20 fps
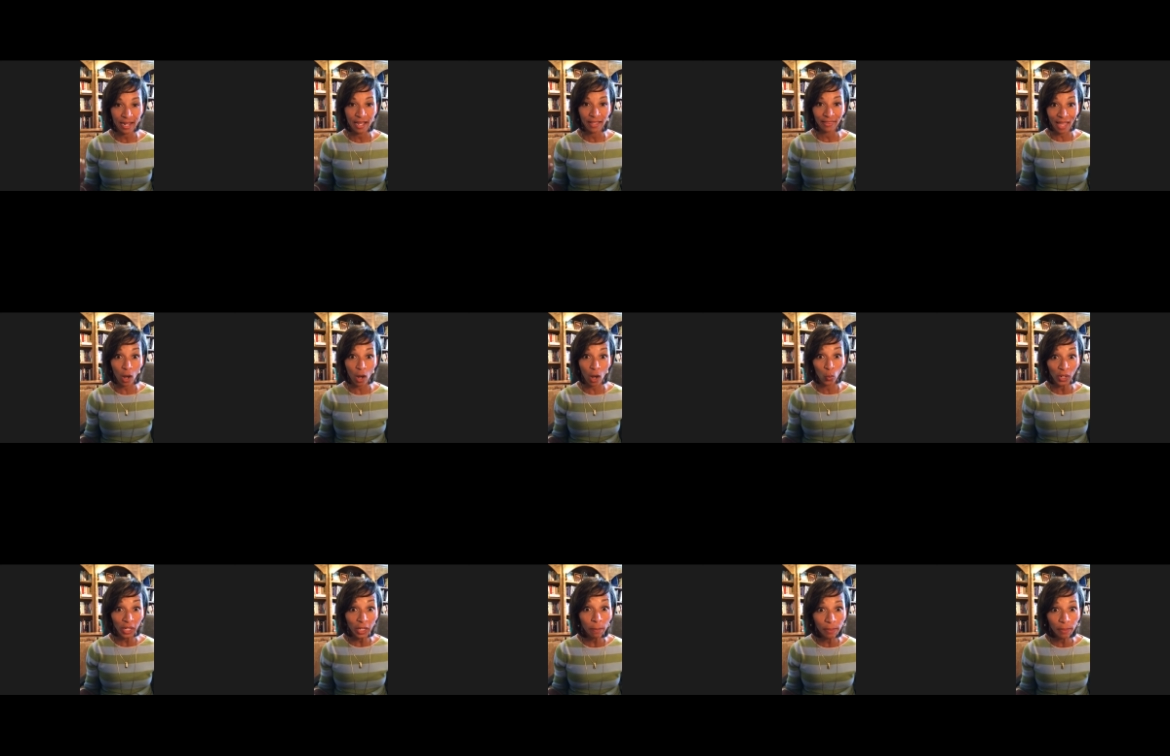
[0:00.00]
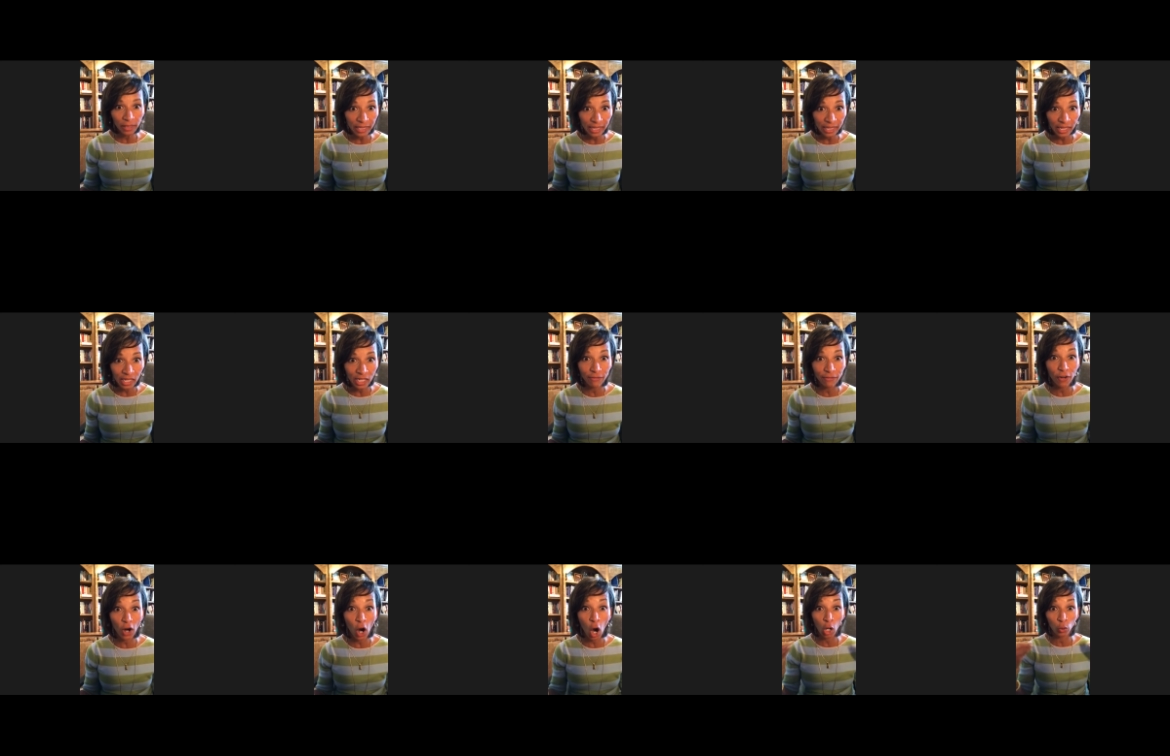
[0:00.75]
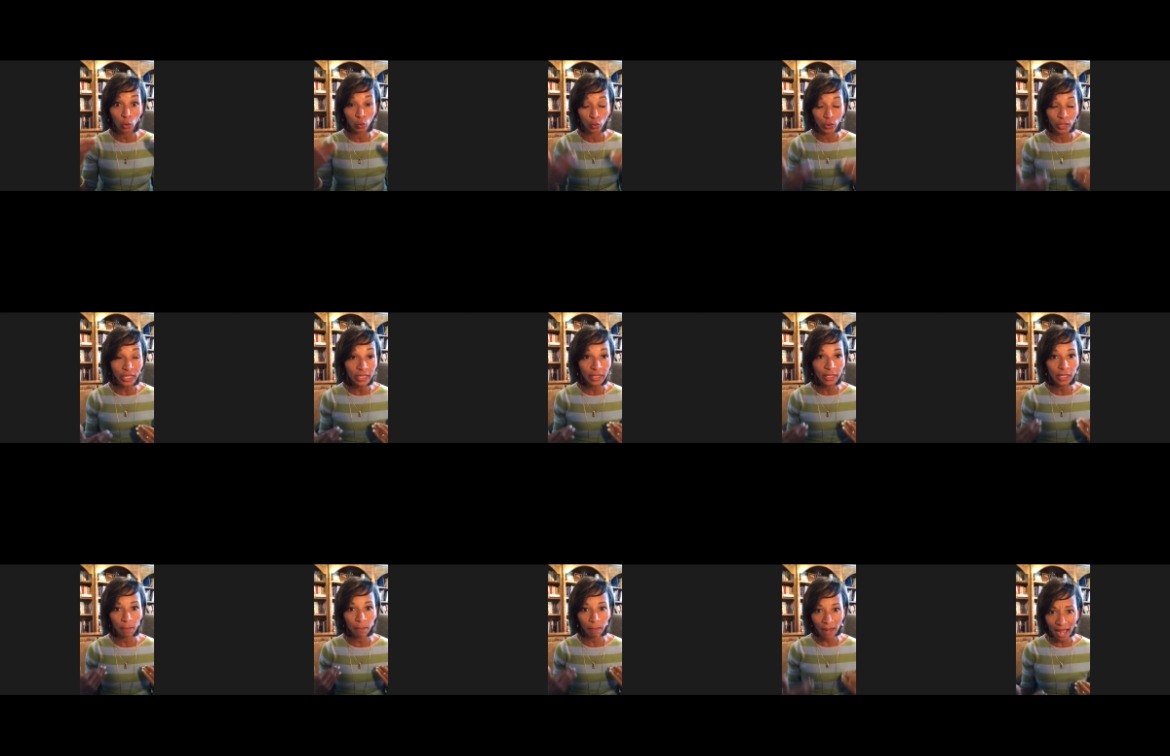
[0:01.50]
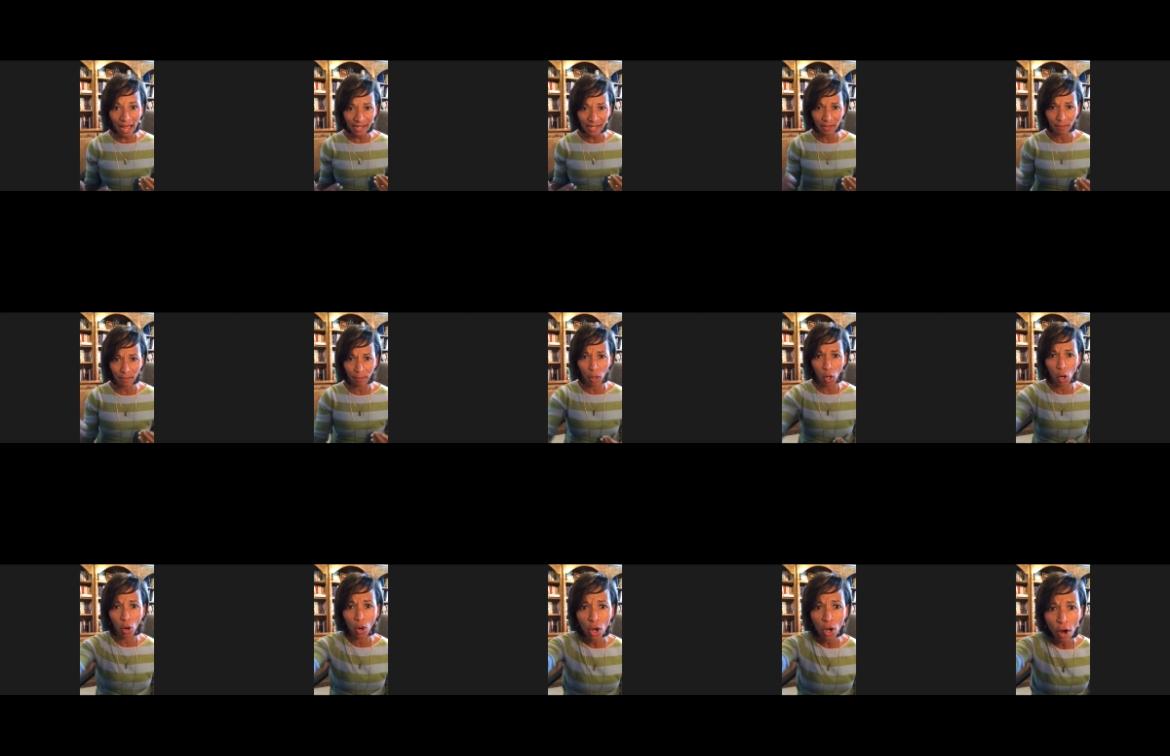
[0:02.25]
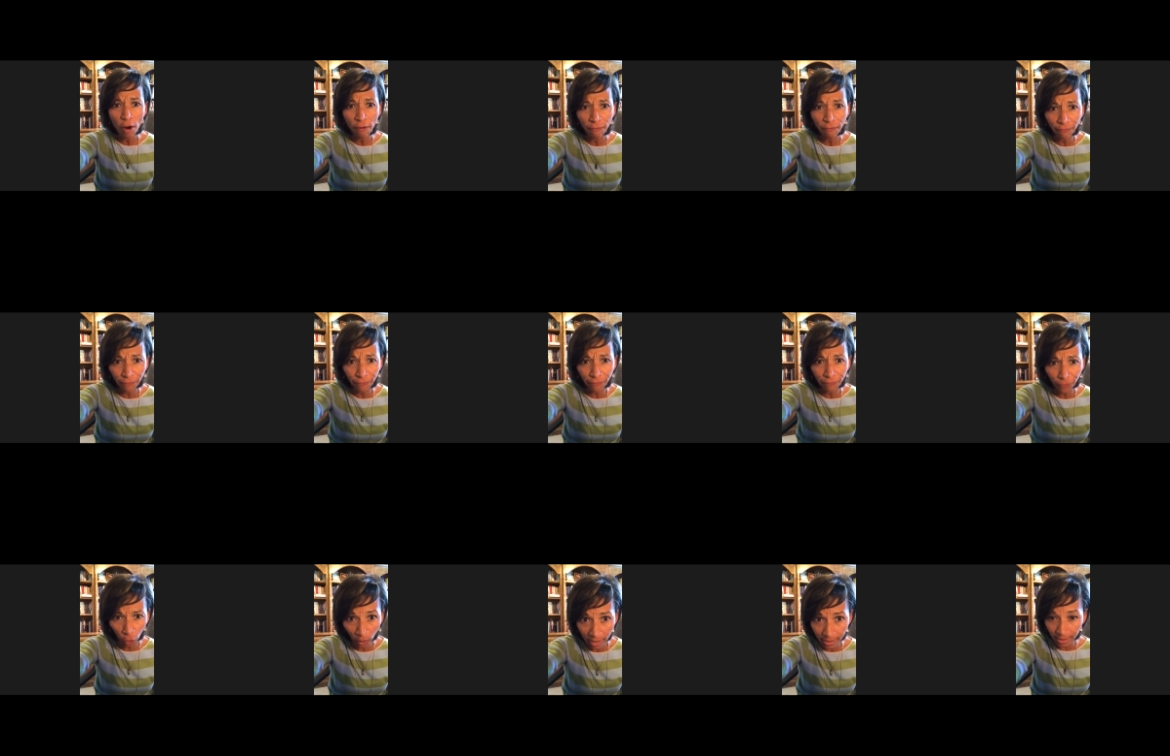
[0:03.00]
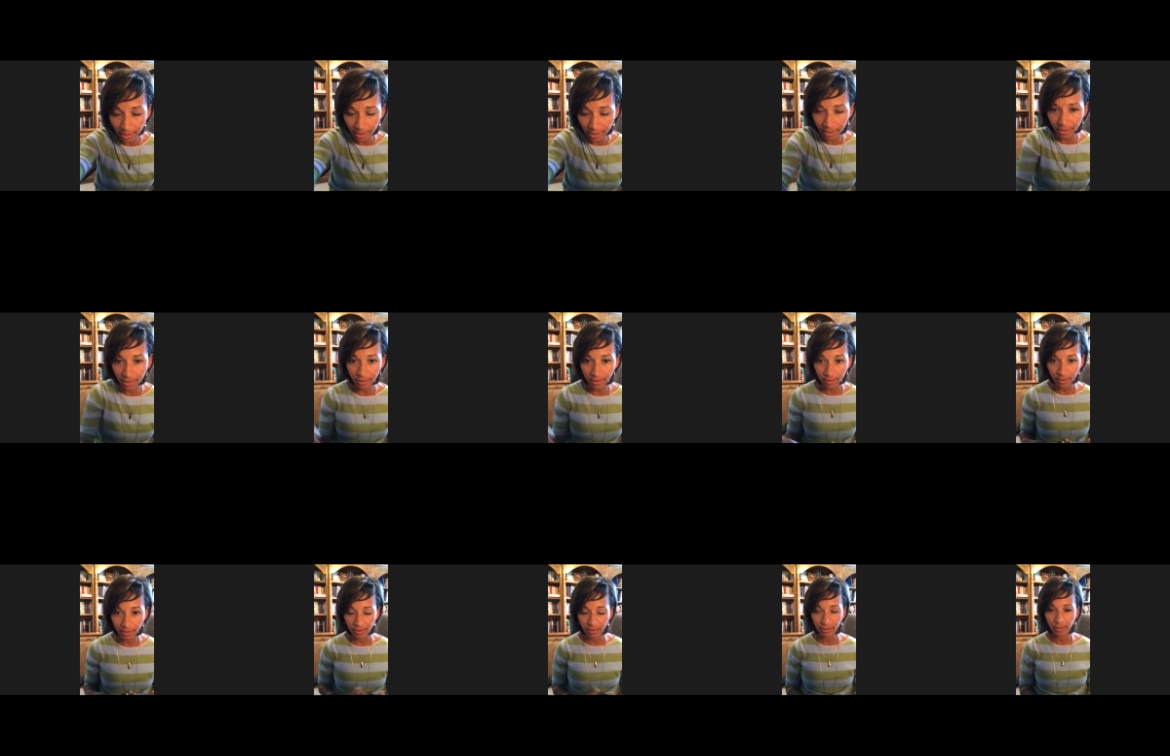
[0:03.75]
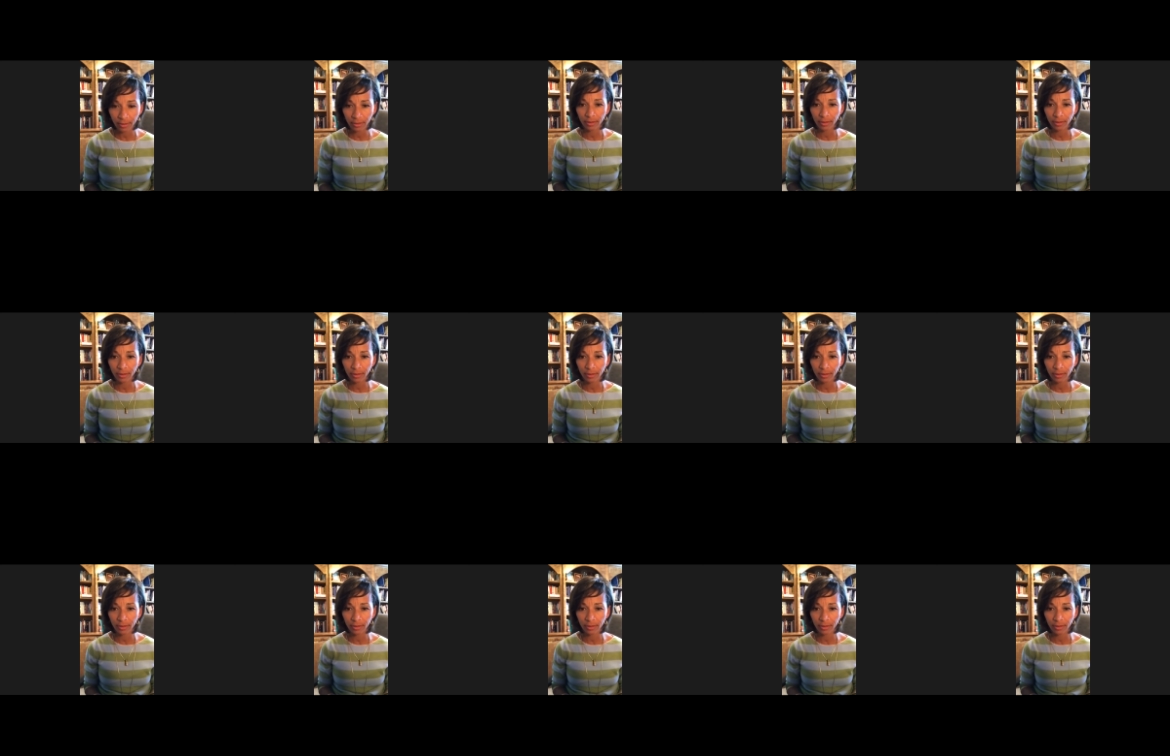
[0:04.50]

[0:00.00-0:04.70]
that we believe are really possible for us?